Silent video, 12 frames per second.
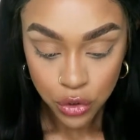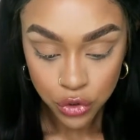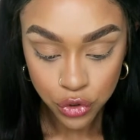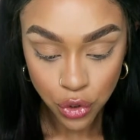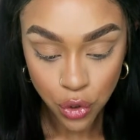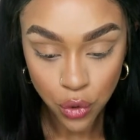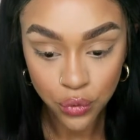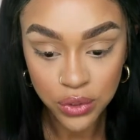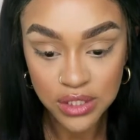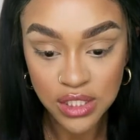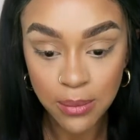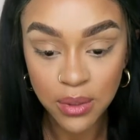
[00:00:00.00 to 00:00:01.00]
So
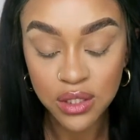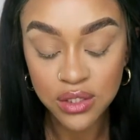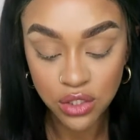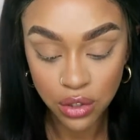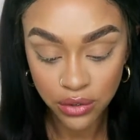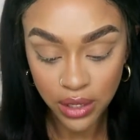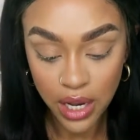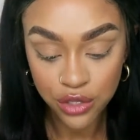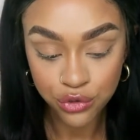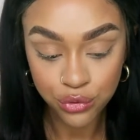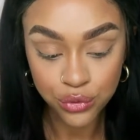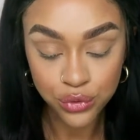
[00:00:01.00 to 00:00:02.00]
the same concealer that I
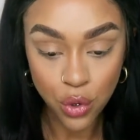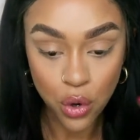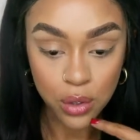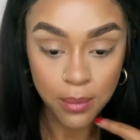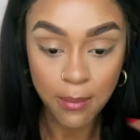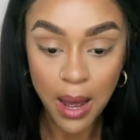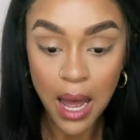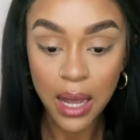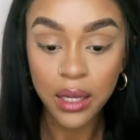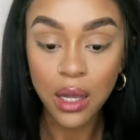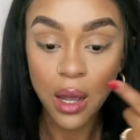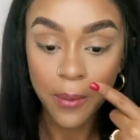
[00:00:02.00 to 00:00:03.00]
use on
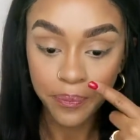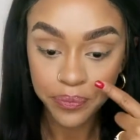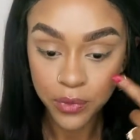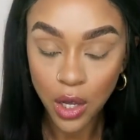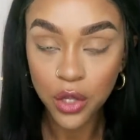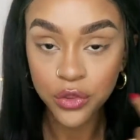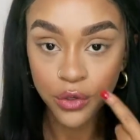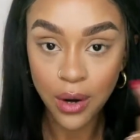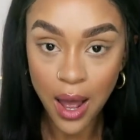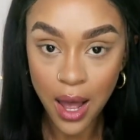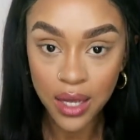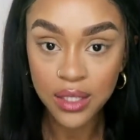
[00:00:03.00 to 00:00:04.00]
my under
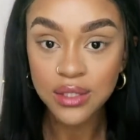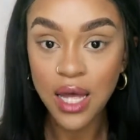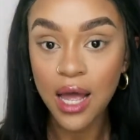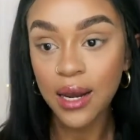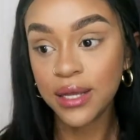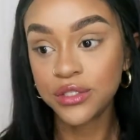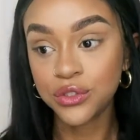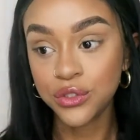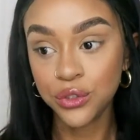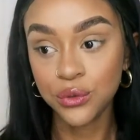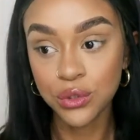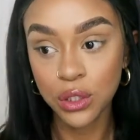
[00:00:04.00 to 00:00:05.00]
eyes, I like to
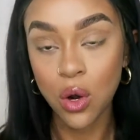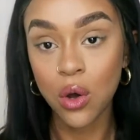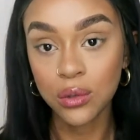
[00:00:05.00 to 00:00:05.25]
use it